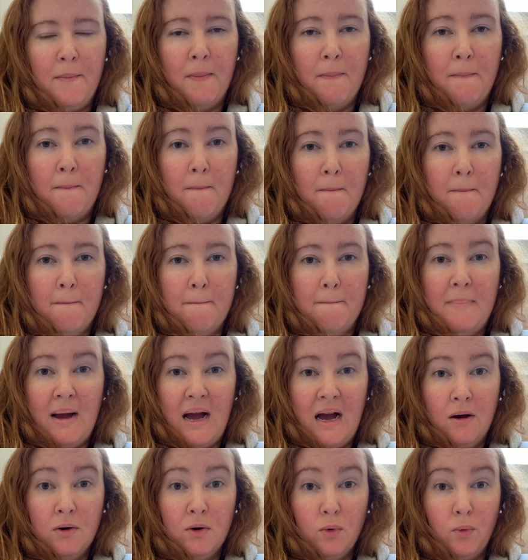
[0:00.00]
I'm
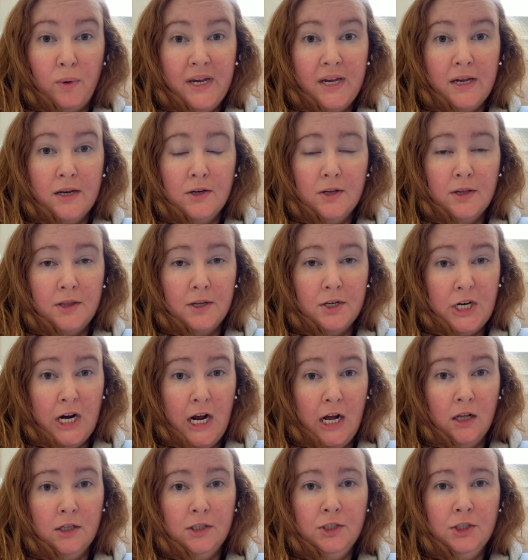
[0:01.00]
about a week into the
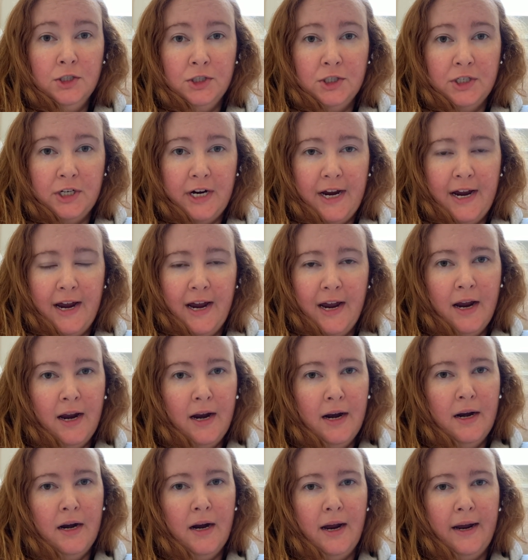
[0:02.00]
challenge
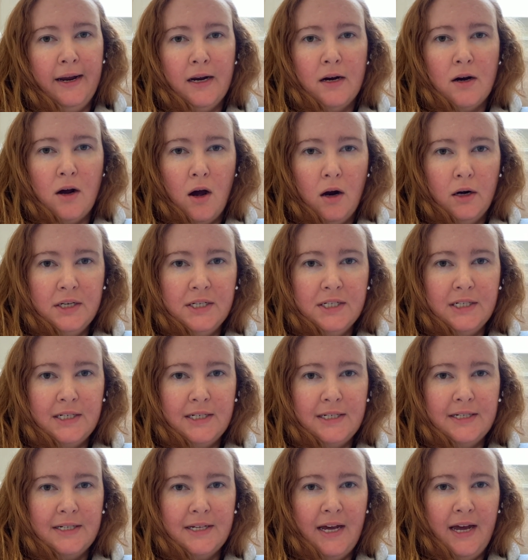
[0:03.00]
and I can
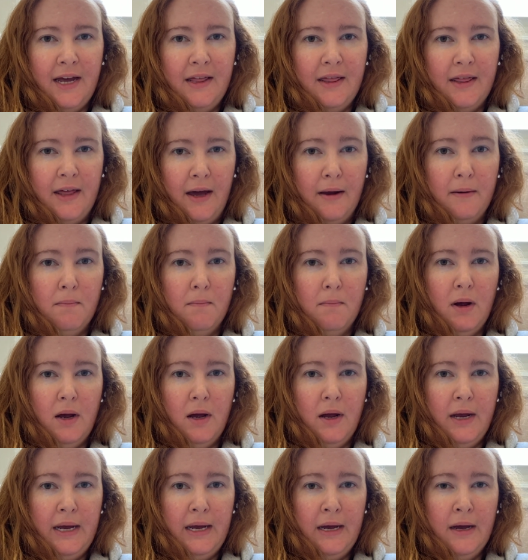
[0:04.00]
honestly say that
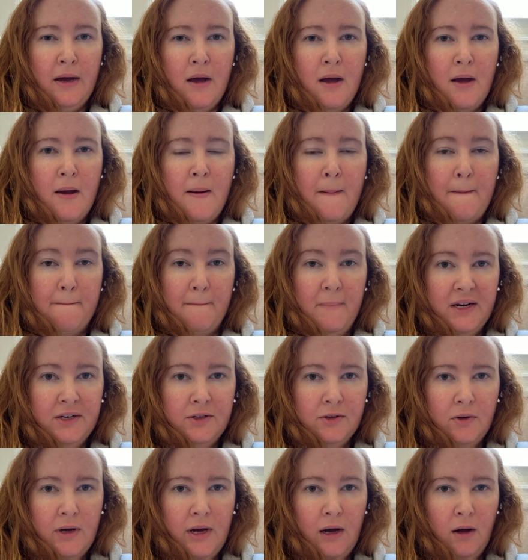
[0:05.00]
my
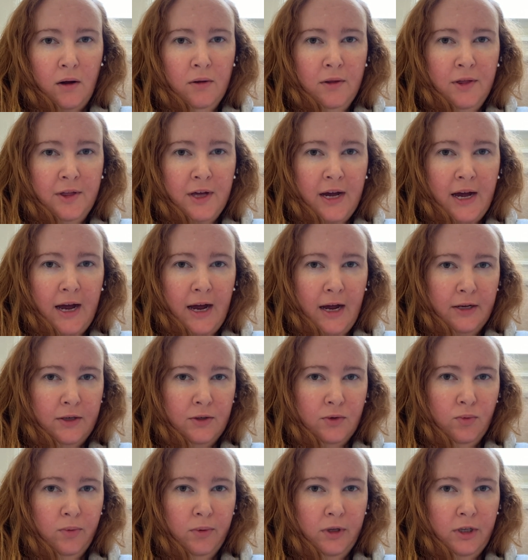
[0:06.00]
mental health
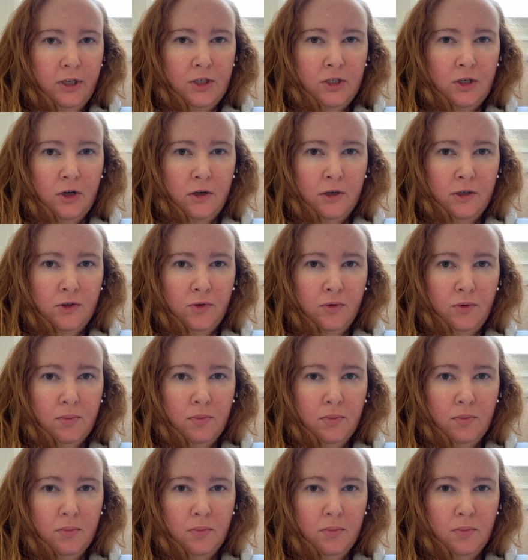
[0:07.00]
has really started to